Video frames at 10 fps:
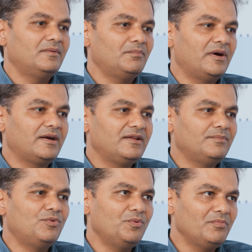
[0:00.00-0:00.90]
But the
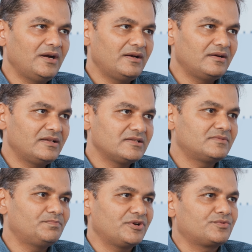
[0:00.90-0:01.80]
moment
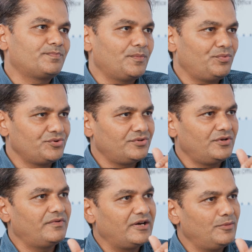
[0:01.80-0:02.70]
this proportion
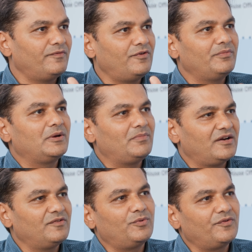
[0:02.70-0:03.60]
of underperforming
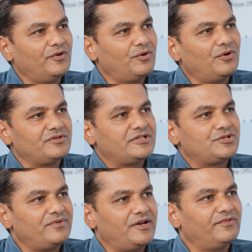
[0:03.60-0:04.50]
part of the portfolio crosses
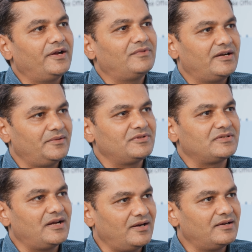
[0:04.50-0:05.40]

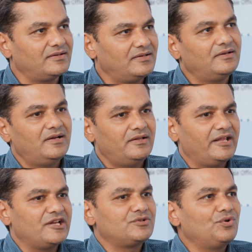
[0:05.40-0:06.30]
25-30%,
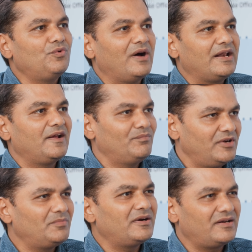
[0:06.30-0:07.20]
there is no one
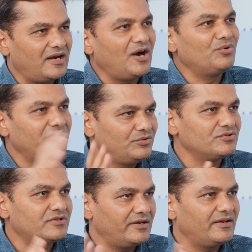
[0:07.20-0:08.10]
number, but around
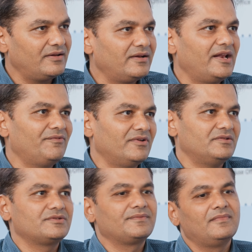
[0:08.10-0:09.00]
those levels,